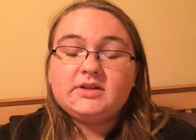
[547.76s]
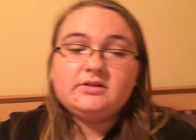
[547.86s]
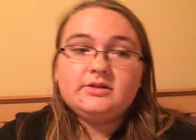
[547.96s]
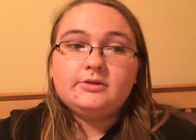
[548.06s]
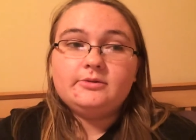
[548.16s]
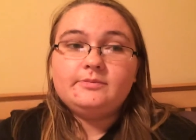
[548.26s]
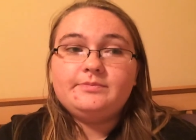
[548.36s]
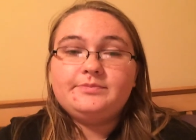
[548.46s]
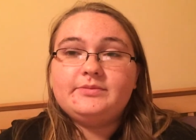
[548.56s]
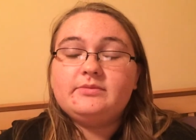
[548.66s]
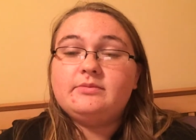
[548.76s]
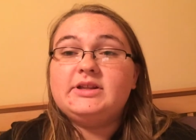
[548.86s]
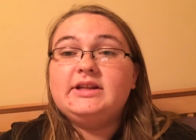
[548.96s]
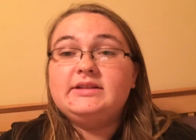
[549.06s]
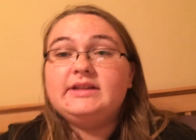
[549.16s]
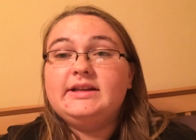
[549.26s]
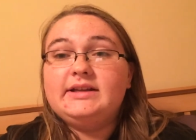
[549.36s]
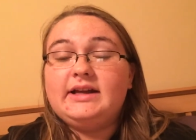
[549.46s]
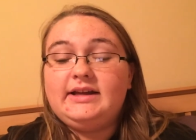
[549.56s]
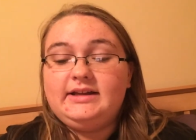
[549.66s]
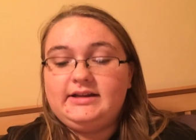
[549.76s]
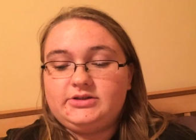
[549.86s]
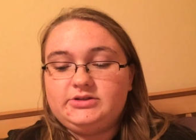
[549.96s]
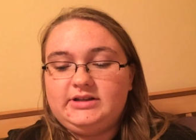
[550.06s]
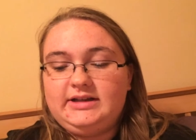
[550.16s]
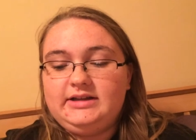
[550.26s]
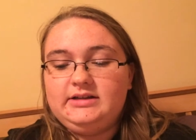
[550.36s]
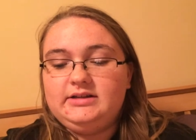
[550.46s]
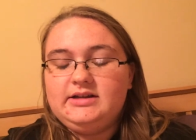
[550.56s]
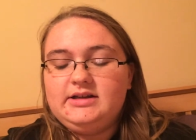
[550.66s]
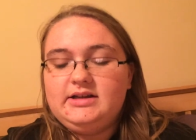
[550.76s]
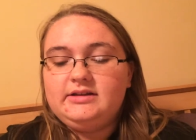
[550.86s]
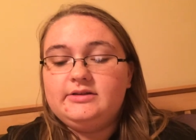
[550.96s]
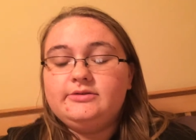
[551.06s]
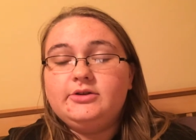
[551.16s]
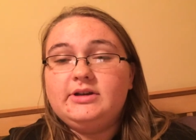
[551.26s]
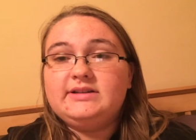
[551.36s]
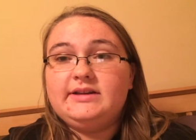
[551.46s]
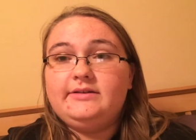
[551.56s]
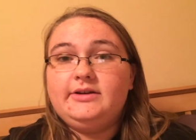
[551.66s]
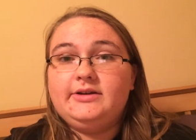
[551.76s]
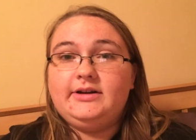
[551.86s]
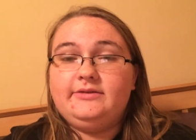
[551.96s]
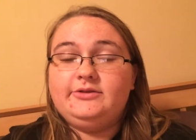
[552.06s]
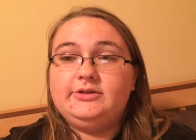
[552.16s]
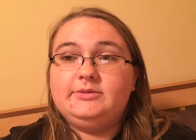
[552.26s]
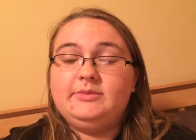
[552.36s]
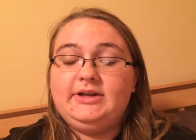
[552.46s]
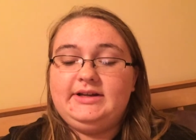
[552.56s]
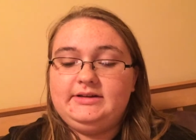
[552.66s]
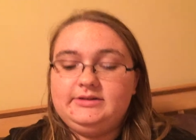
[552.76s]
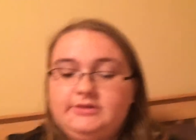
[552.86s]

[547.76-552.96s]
so and then I actually I then a few days later after I had to